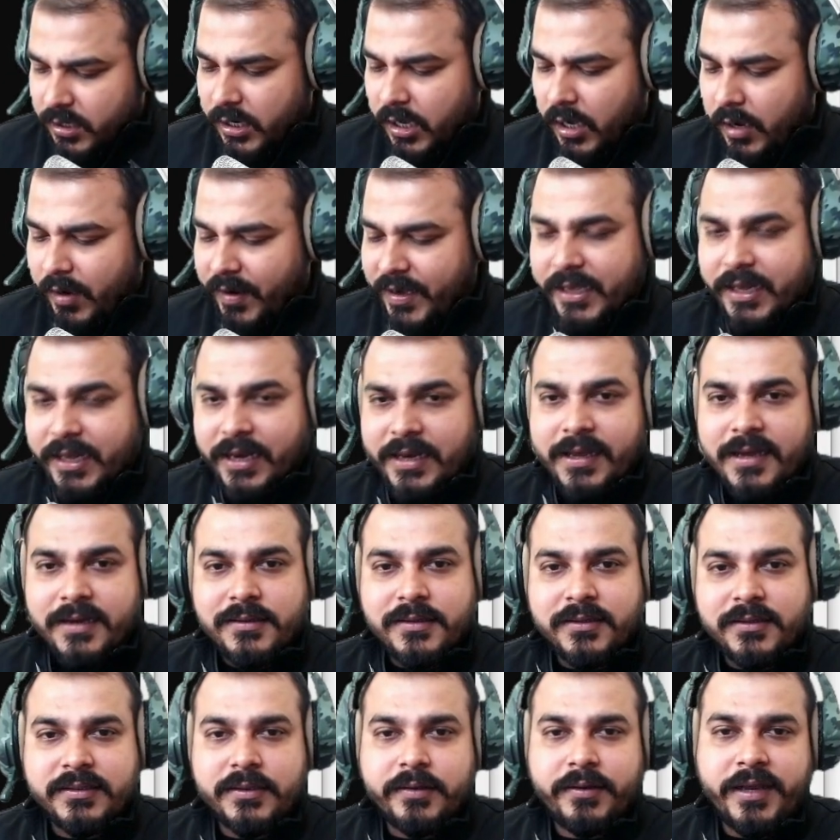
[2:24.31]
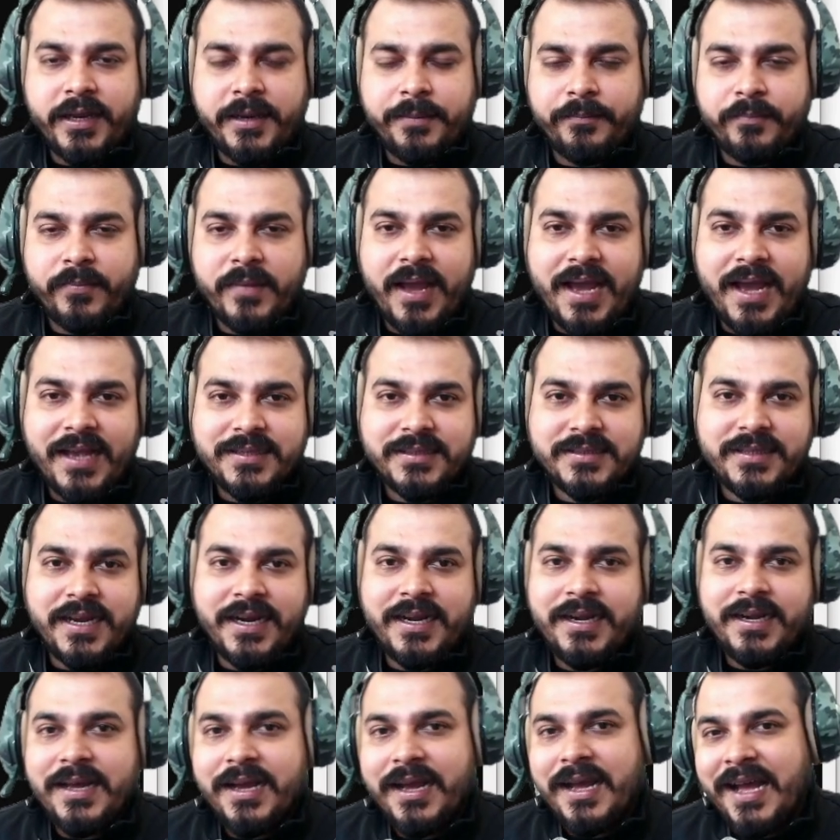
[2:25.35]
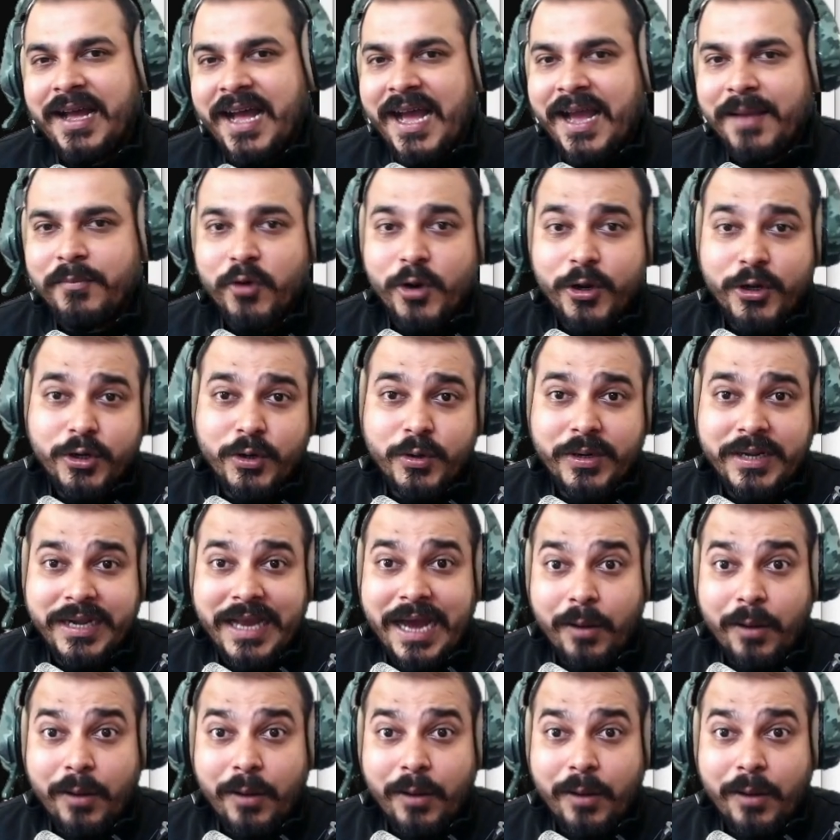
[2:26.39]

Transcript: Now I'll clear the screen. As said, I'm going to